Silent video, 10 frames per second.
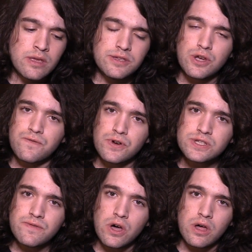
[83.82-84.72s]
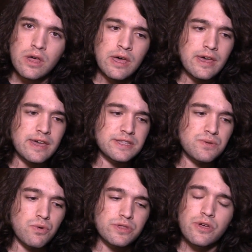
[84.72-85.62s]
So first of all,
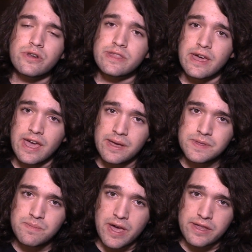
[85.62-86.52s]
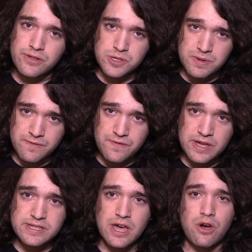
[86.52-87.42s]
it's worth noting that AMD Mantle is being
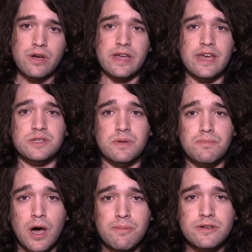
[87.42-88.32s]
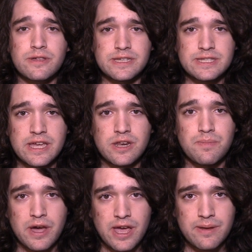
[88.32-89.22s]
phased out and has been publicly stated
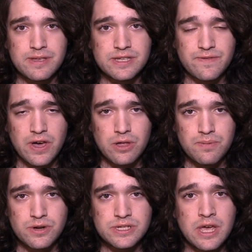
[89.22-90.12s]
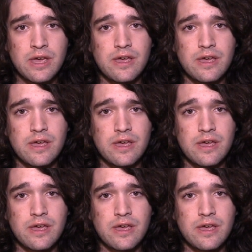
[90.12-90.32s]
by AMD's developers